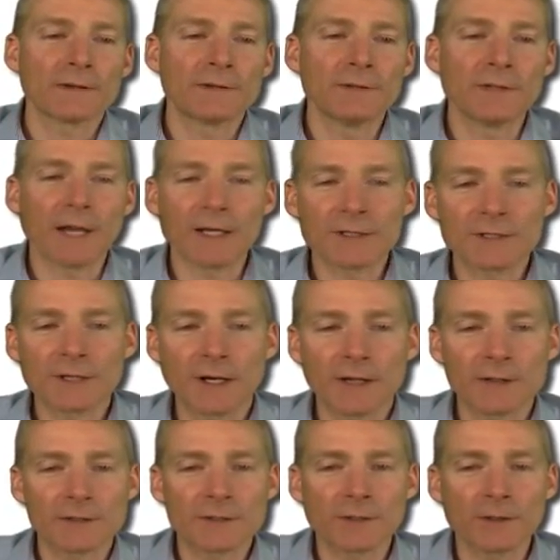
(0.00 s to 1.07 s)
do not
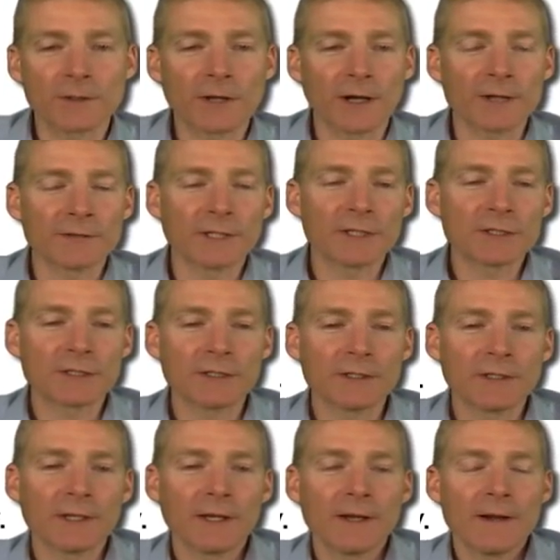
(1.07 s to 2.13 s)
show
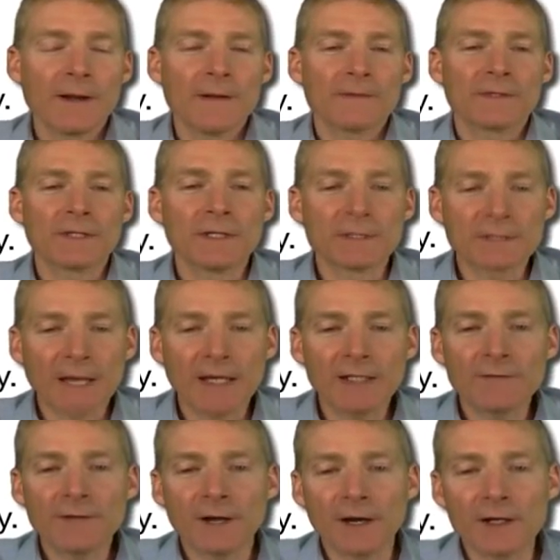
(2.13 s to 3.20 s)
causation. The design
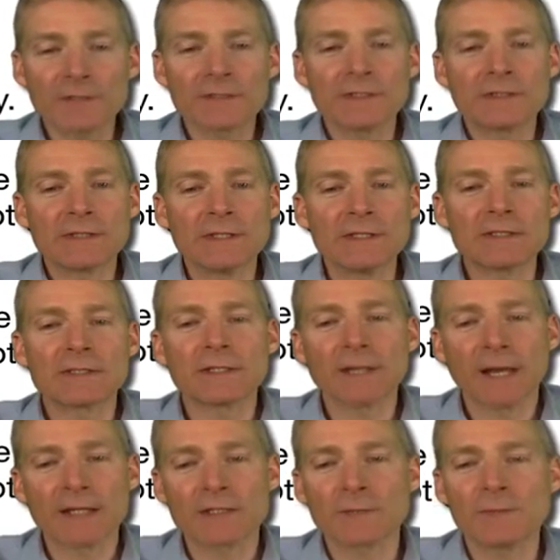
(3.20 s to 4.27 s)
of the RCT still
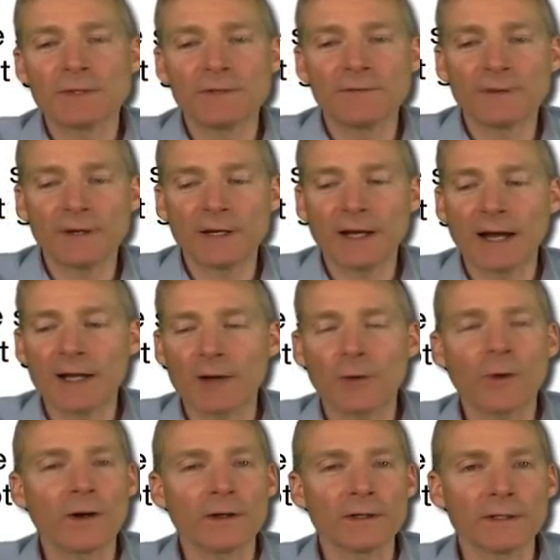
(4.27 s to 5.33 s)
has to be very high
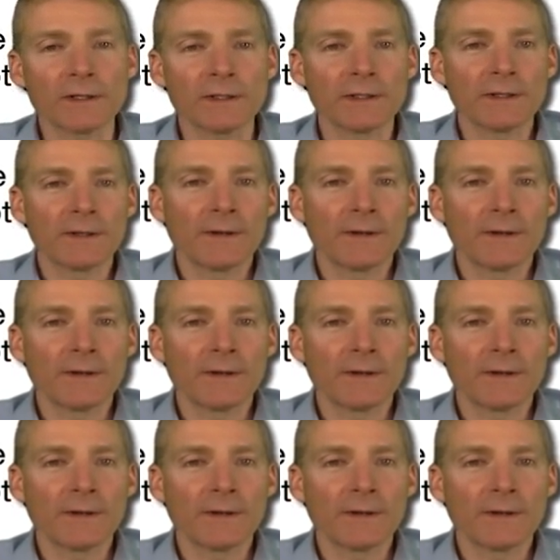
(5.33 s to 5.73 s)
quality.